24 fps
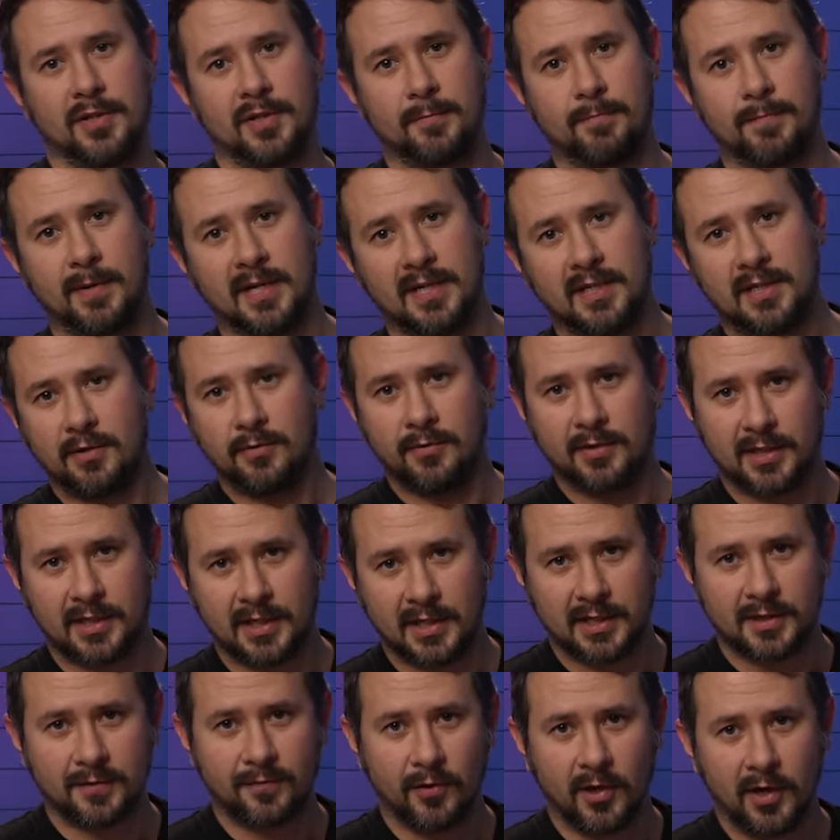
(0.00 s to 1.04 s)
is the best
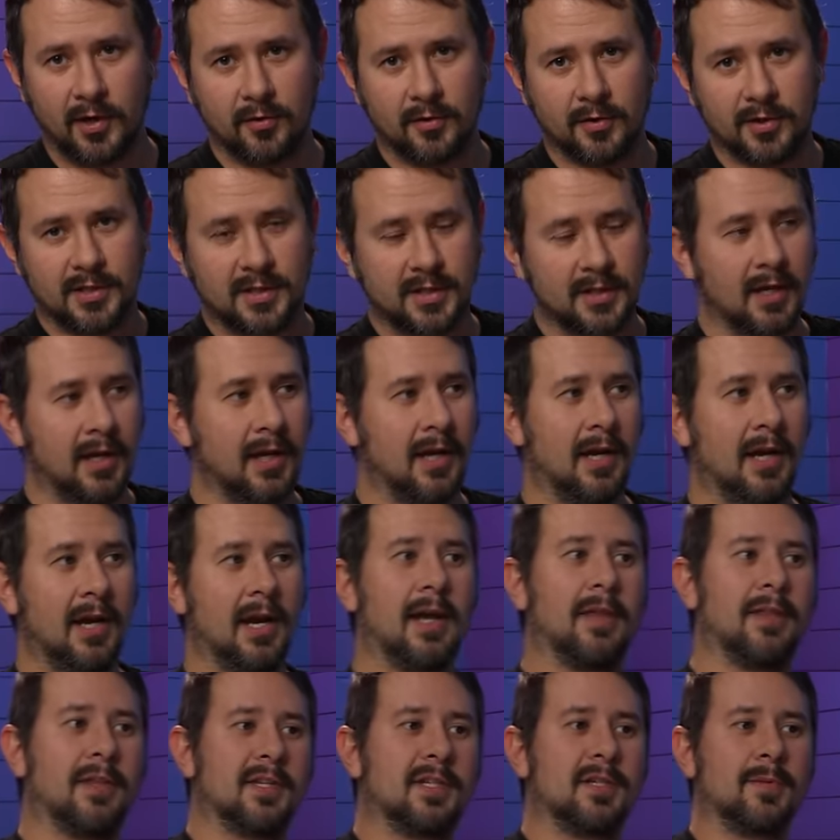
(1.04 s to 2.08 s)
unisex fragrance.
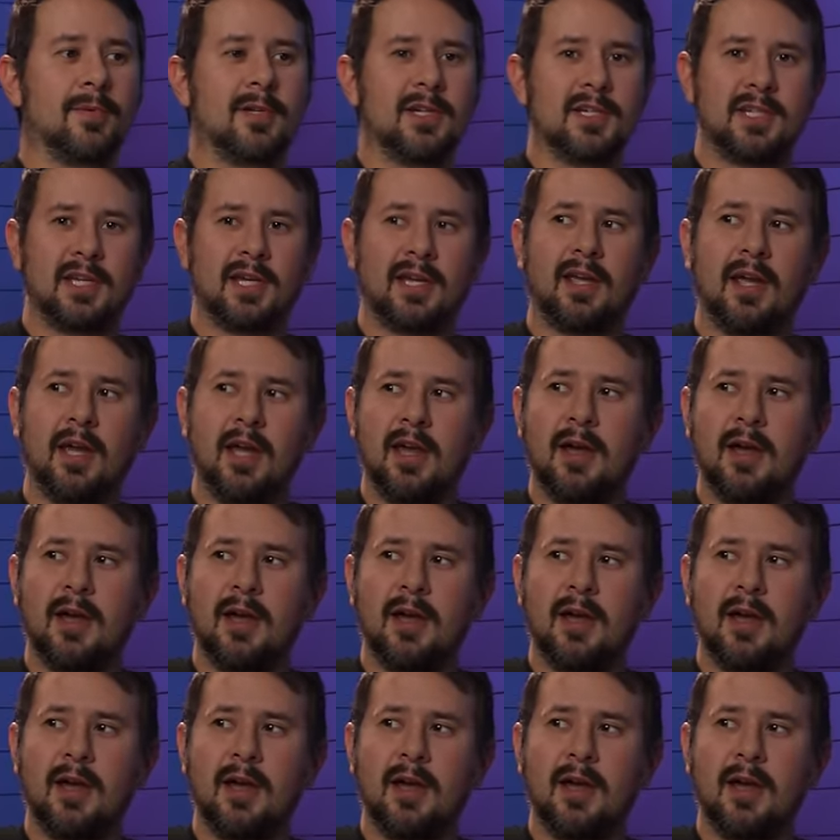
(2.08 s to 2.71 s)
And then somebody's like,